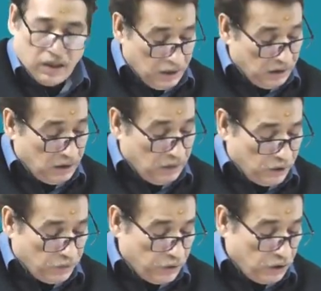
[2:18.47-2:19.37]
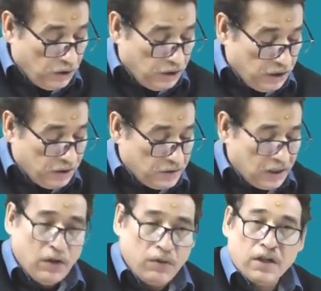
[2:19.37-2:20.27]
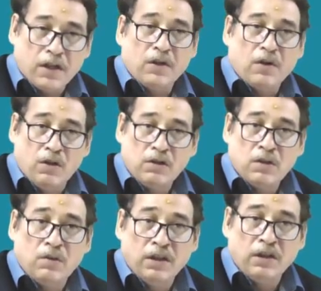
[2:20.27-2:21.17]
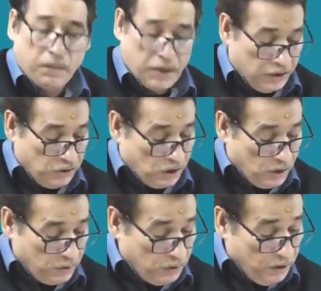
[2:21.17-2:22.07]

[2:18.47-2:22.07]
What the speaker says: in the what we call debtors account and also in the branch account.